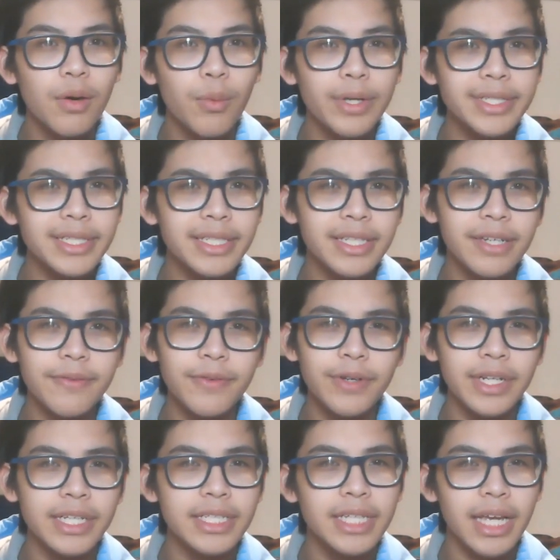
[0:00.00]
What's
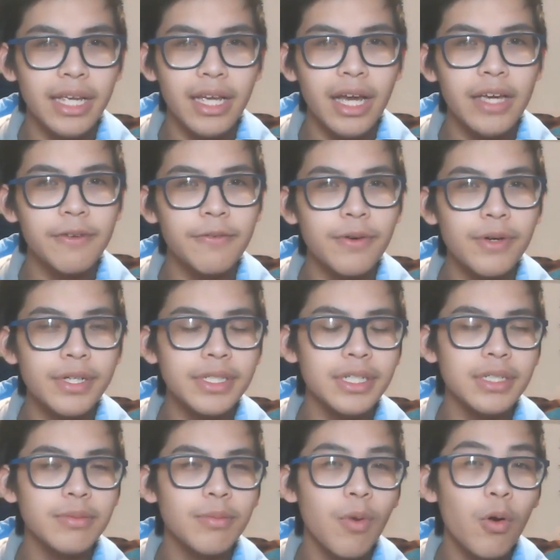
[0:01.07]
different is that Gaia
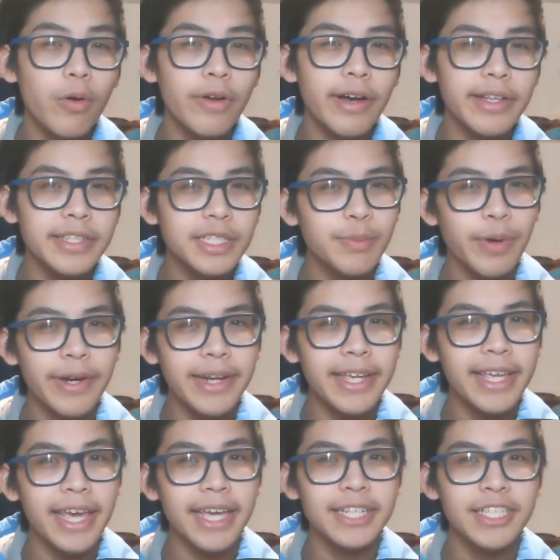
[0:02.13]
focuses more on
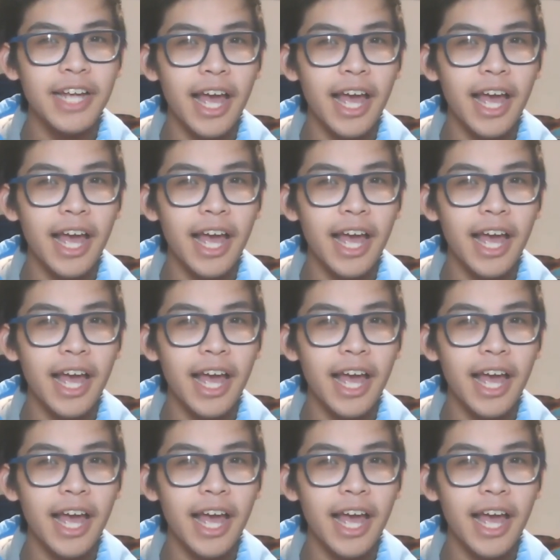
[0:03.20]
spreading gauge